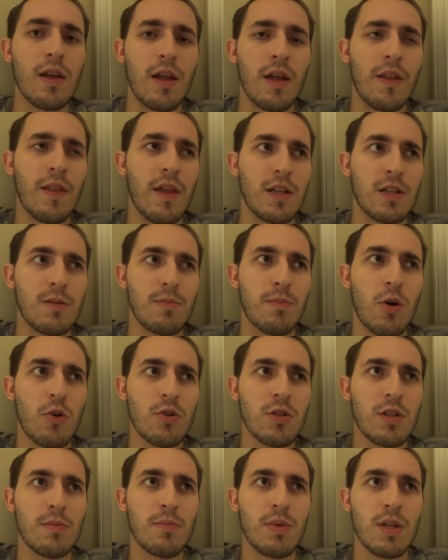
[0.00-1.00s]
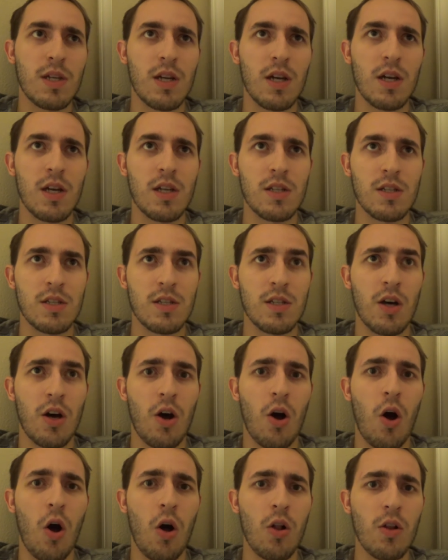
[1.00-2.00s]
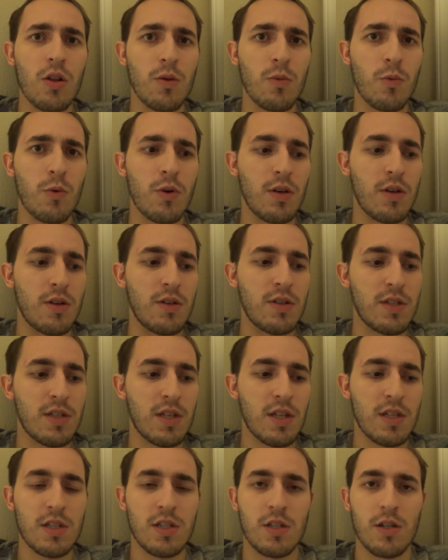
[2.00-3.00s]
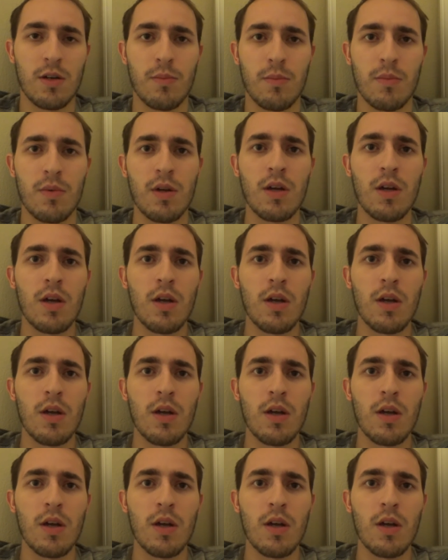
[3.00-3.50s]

and that's mostly because the Hollywood system